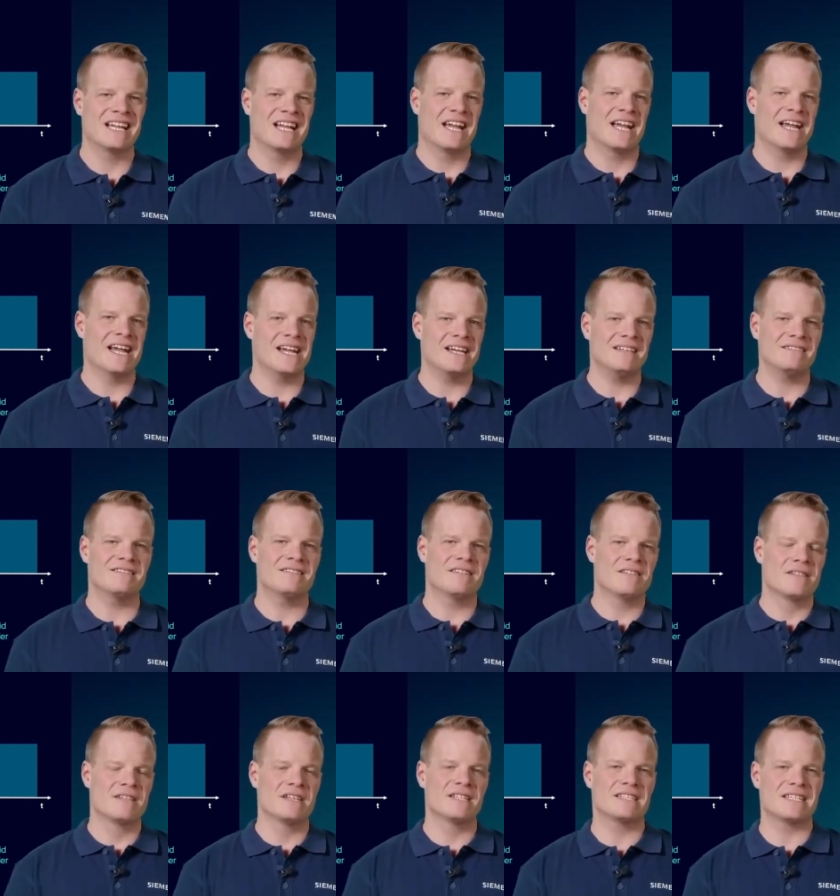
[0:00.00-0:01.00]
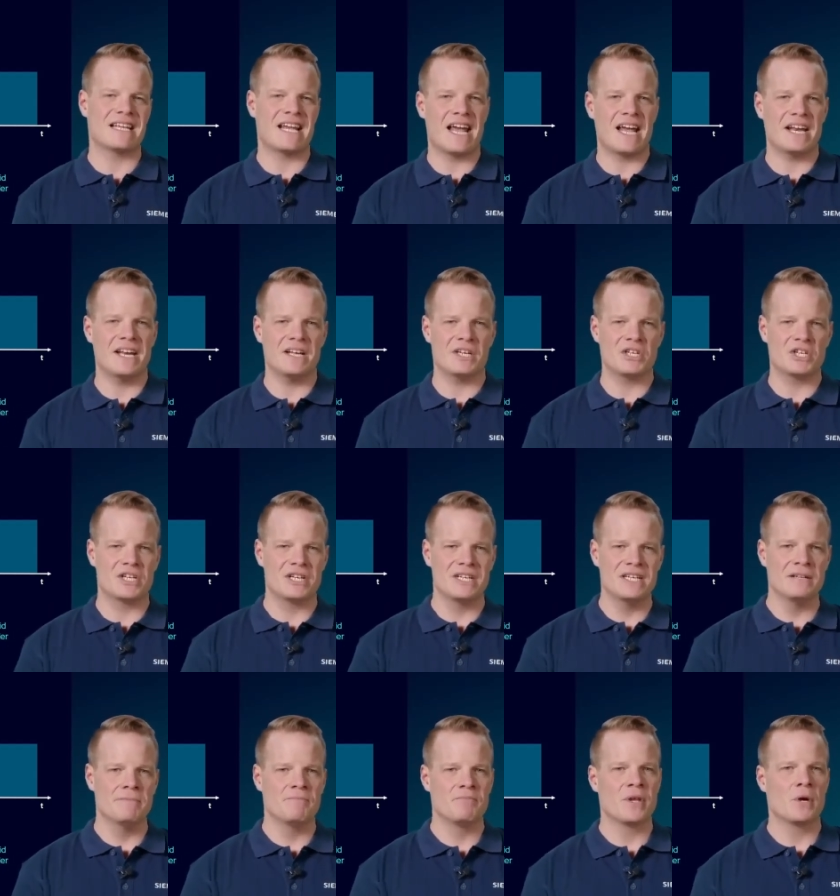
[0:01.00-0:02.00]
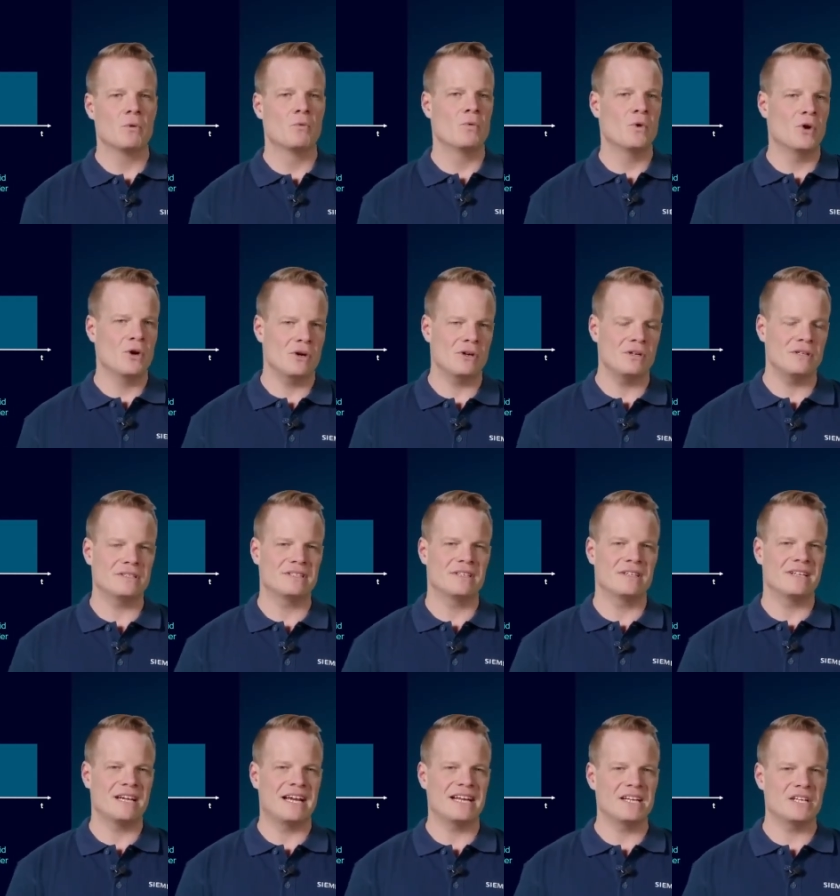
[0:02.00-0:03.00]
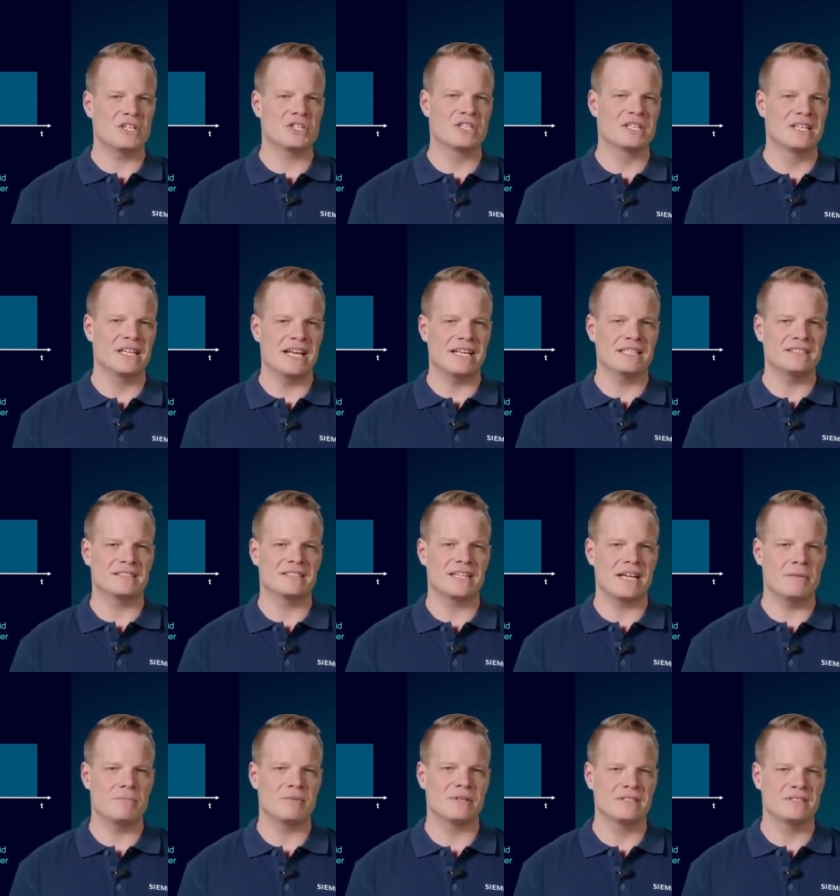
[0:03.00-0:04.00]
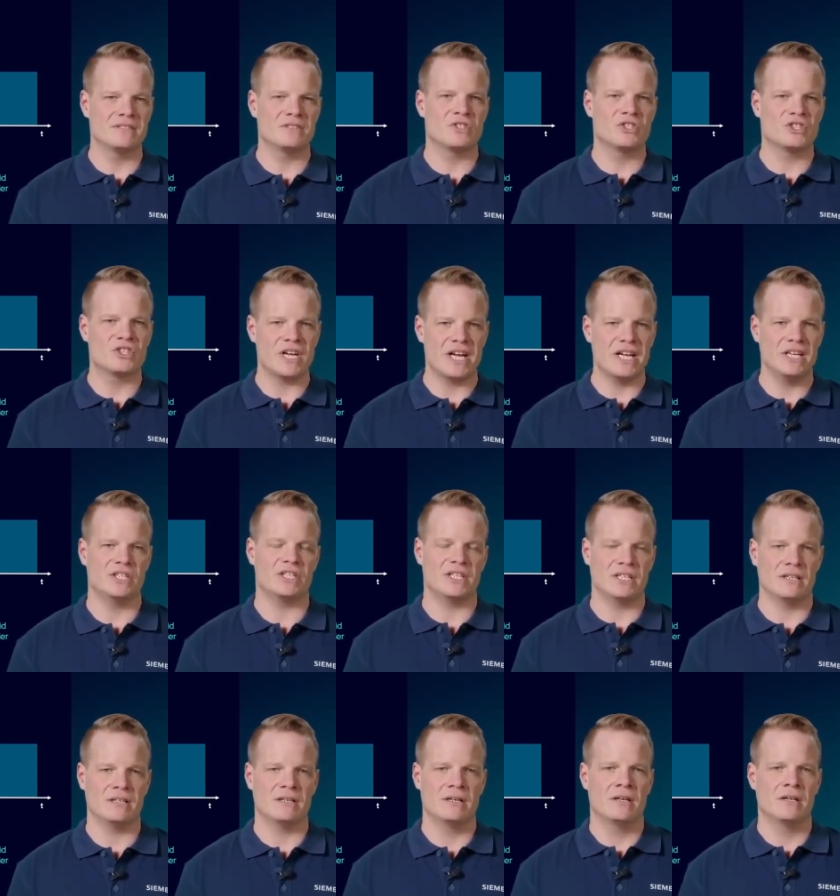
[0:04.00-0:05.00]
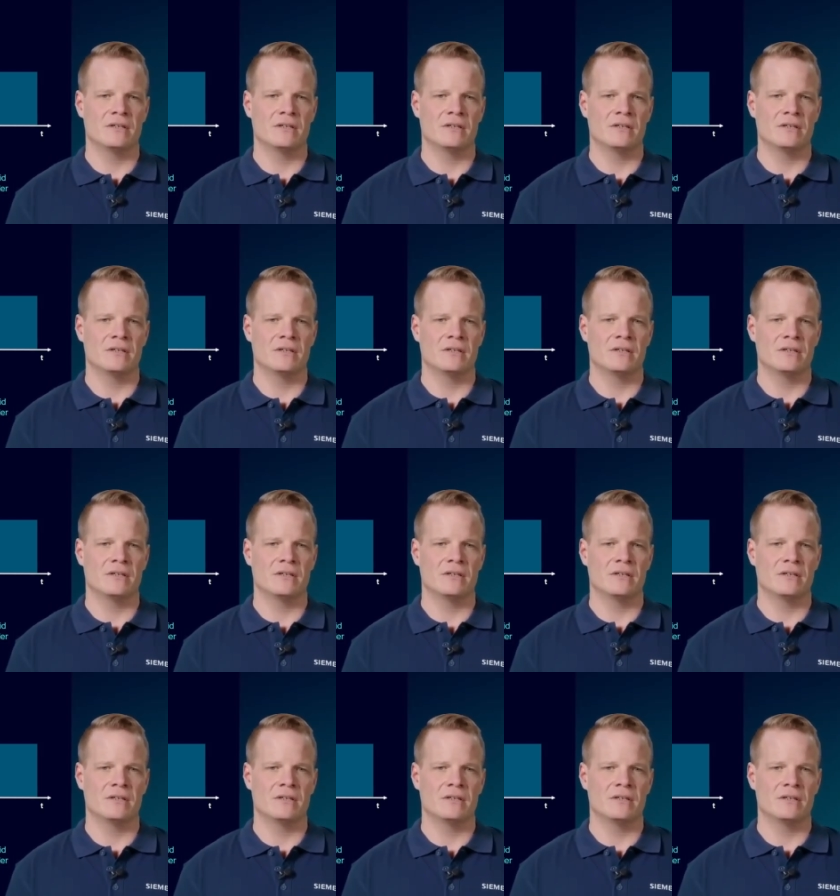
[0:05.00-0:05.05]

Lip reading: as this energy world, the energy landscape is changing.